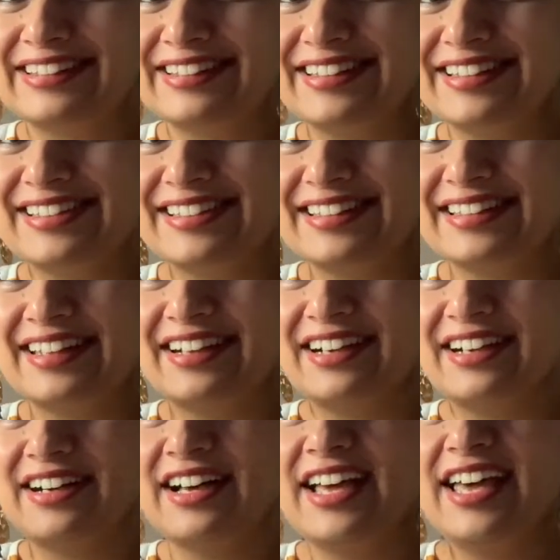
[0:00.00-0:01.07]
this
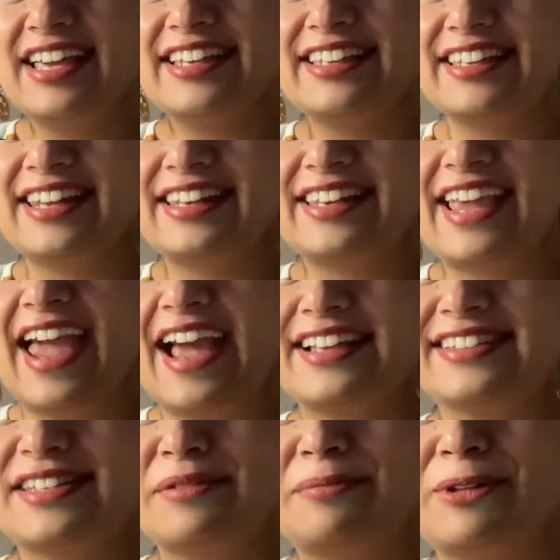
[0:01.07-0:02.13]
yin and yang
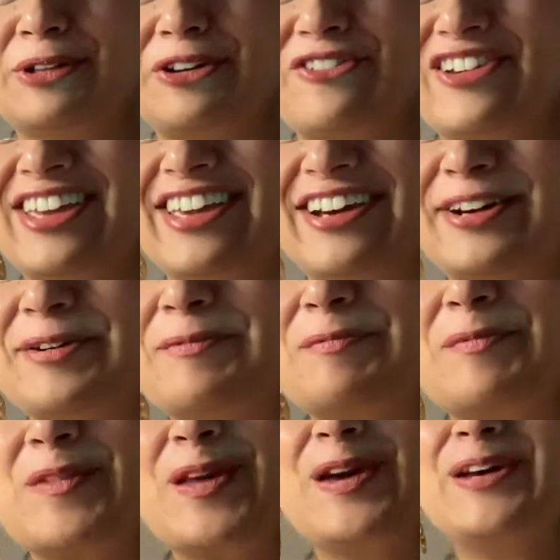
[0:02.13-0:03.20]
symbol over here.
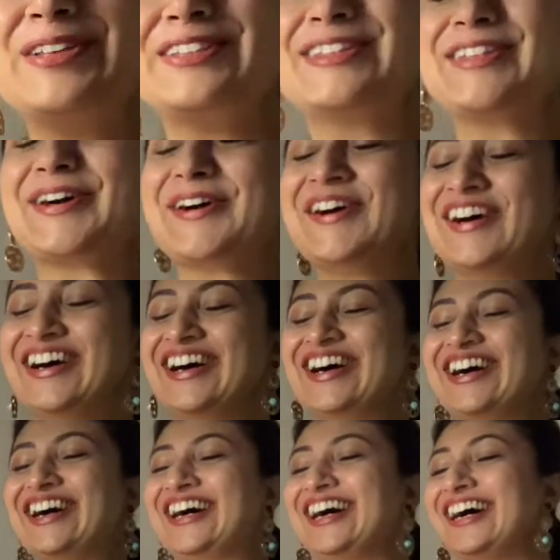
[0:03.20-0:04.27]
So
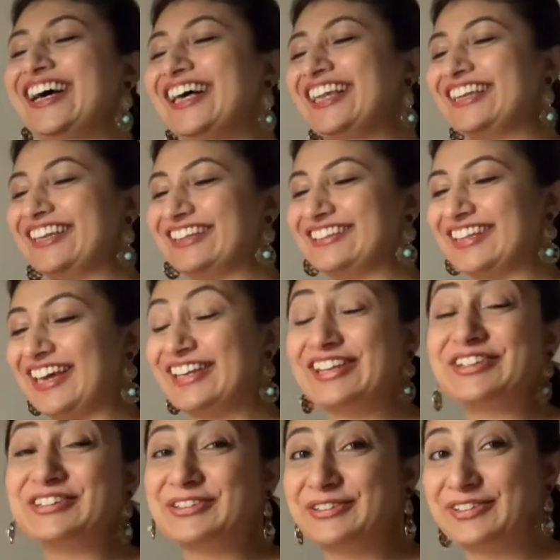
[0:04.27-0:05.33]
let's get
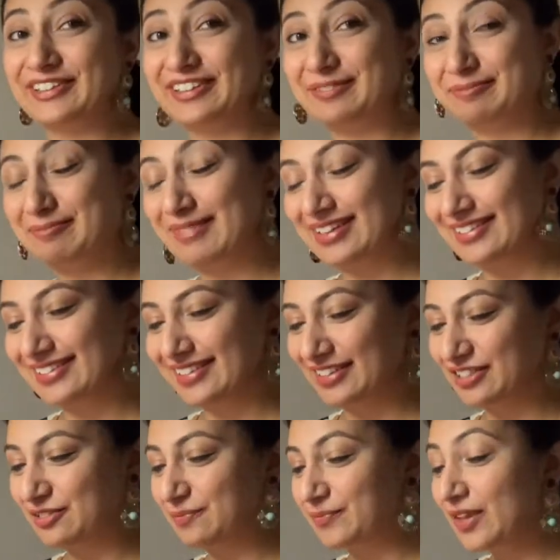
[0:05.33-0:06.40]
into the message.
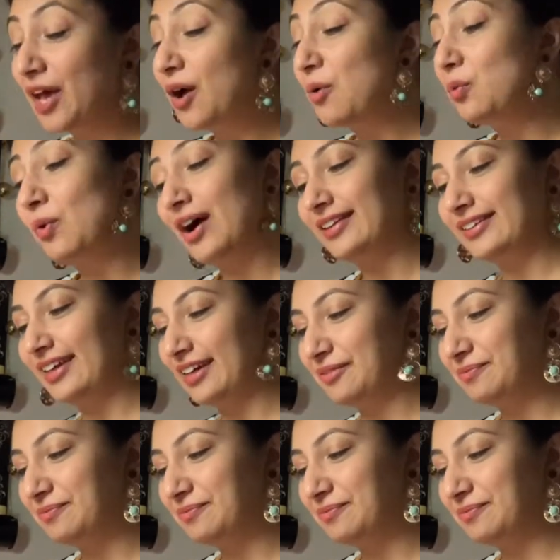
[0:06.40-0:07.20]
One day